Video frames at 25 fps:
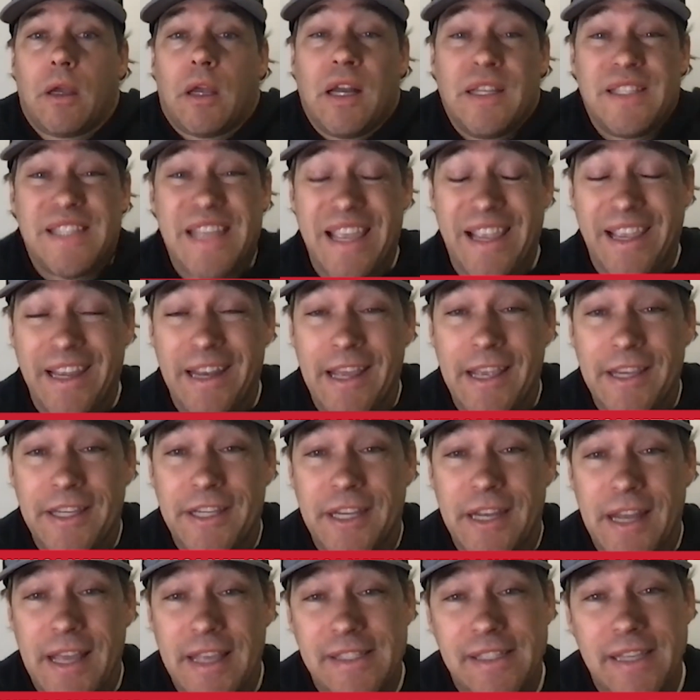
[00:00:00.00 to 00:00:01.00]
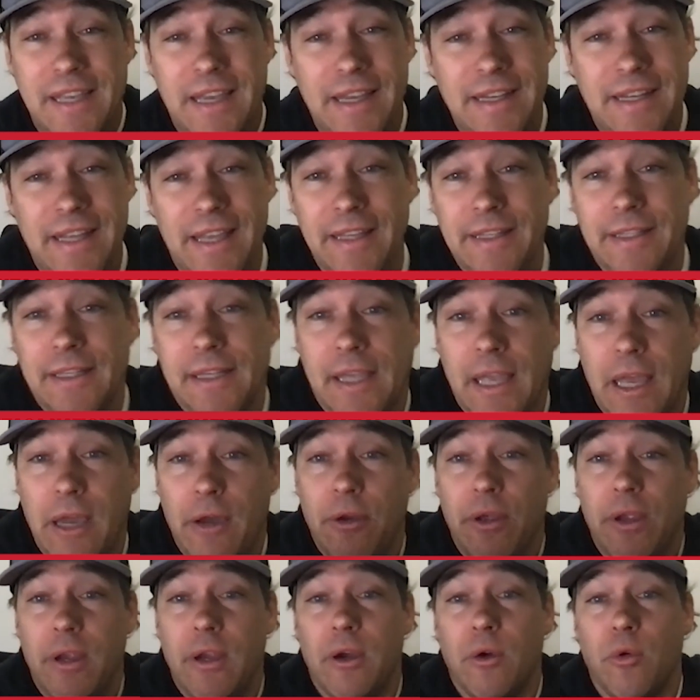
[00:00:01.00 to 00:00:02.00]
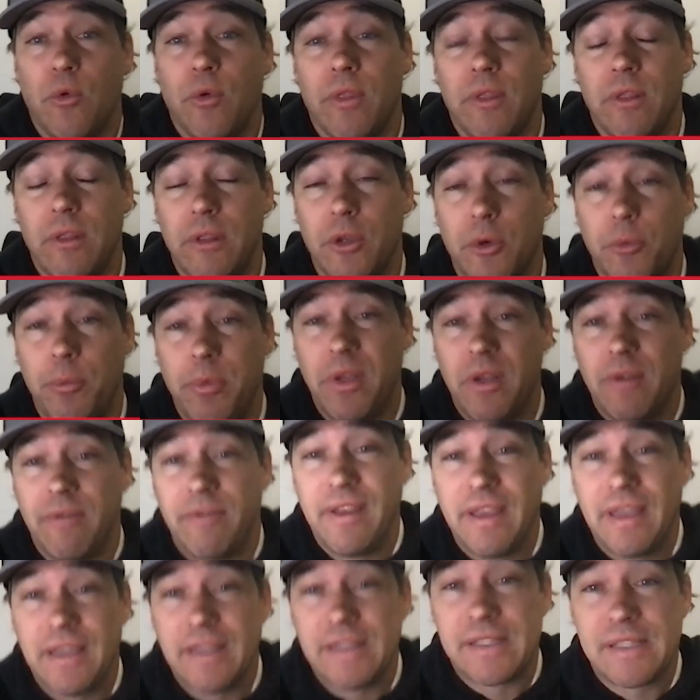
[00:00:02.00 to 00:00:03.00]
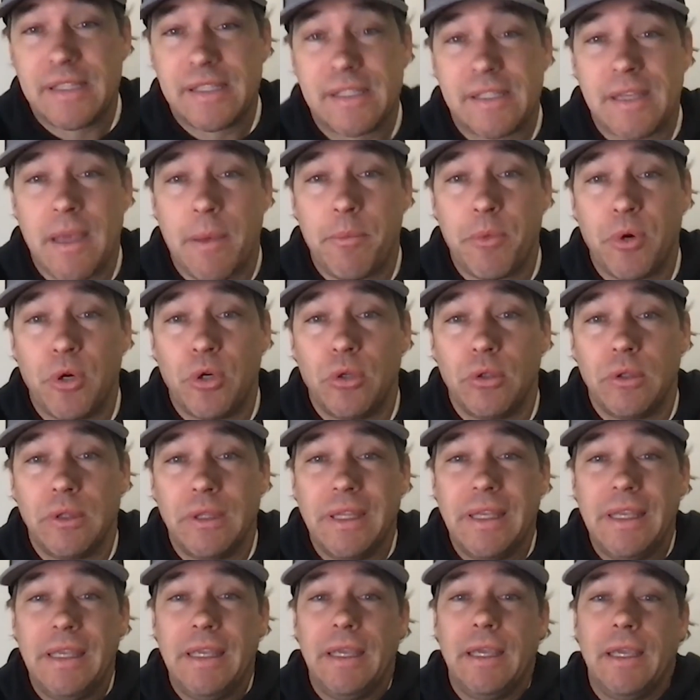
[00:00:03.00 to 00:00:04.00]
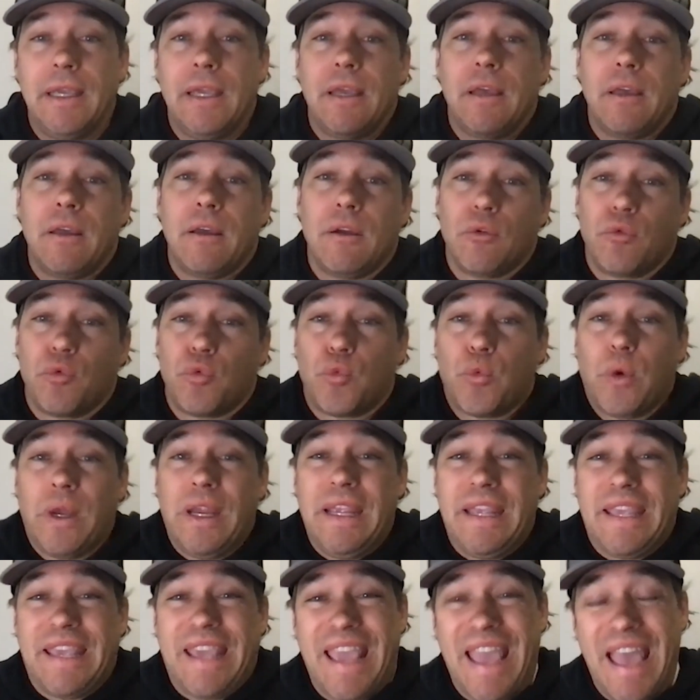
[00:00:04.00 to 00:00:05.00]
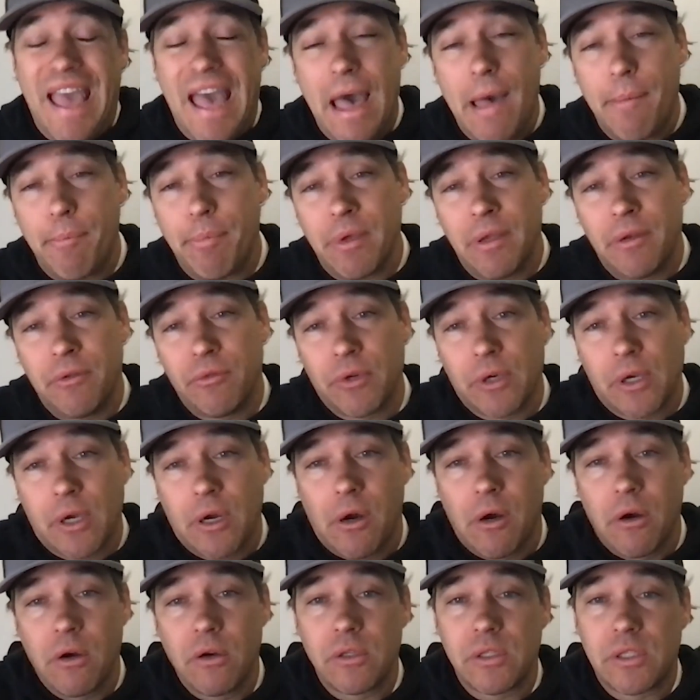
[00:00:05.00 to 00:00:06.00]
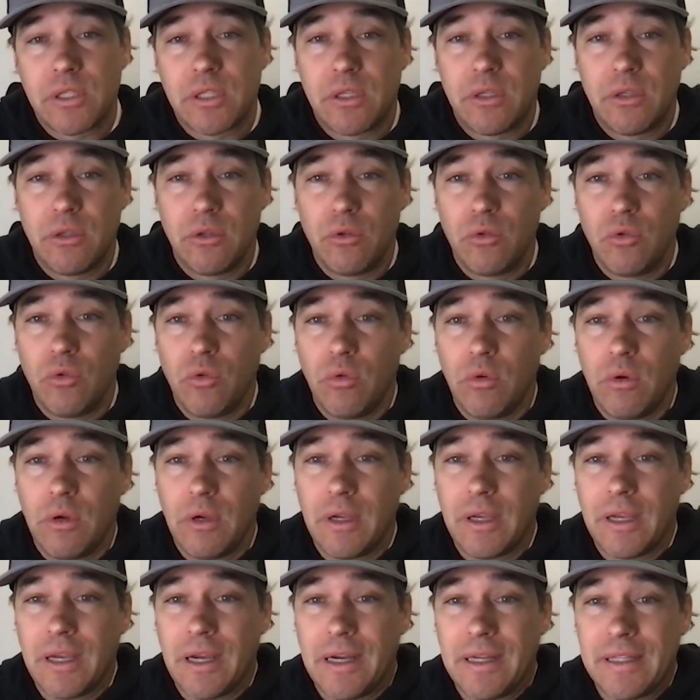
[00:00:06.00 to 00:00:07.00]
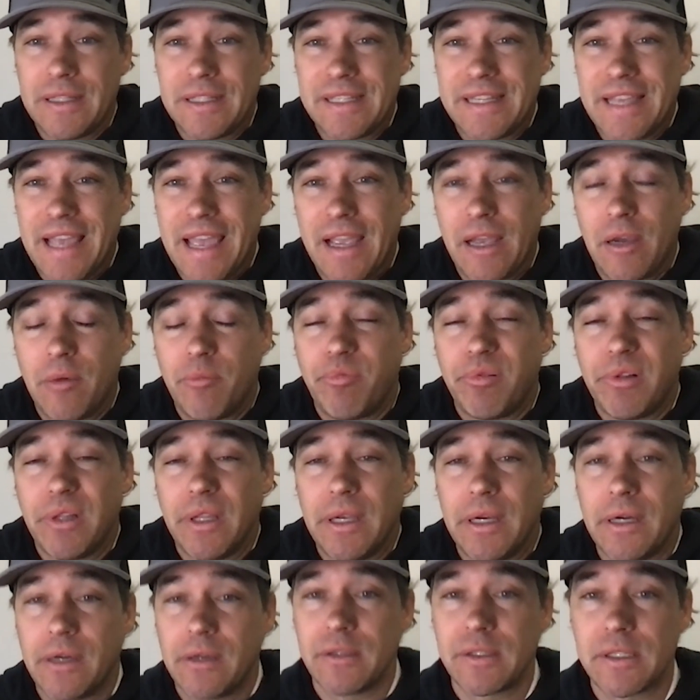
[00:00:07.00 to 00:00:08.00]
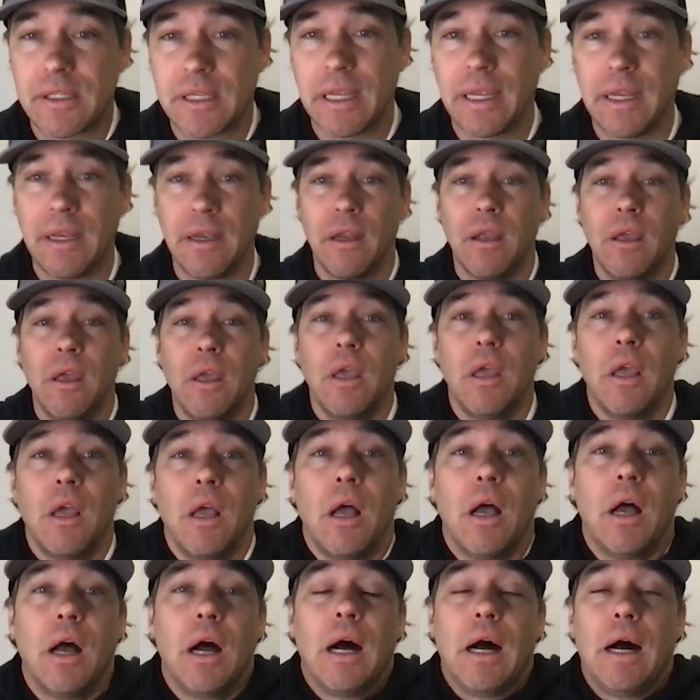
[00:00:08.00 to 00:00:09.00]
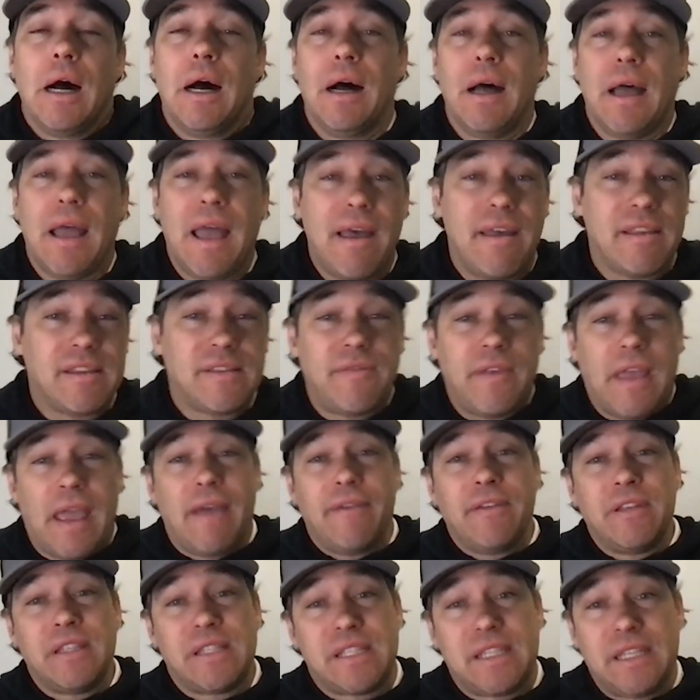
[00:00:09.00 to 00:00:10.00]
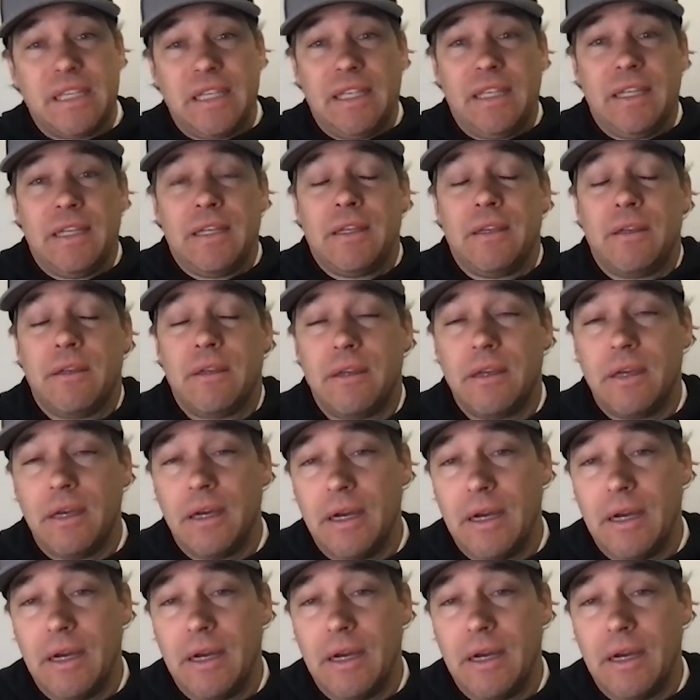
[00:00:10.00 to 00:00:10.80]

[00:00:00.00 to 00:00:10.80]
Gonzaga Nation SI Dan Dickau here with a little bit of a summer league recap in regards to Gonzaga players, and haven't seen